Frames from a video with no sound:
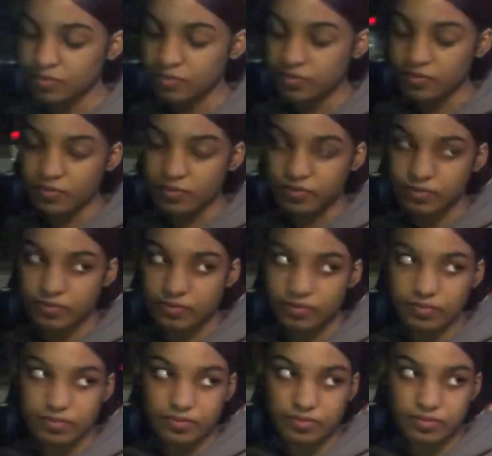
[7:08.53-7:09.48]

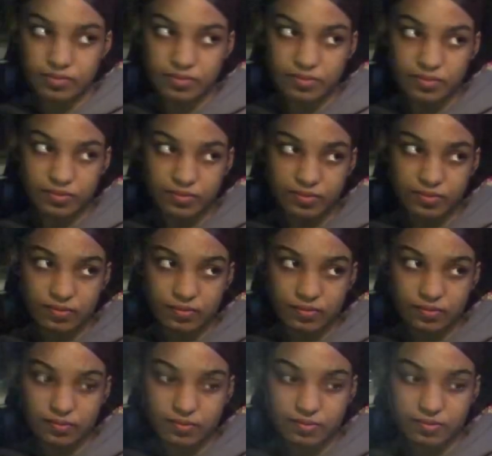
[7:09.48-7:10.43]

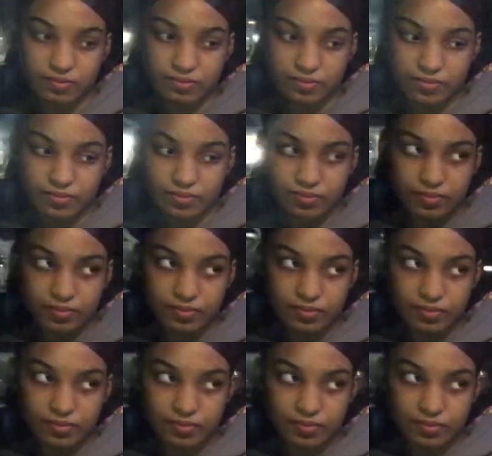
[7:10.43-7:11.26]
(silent)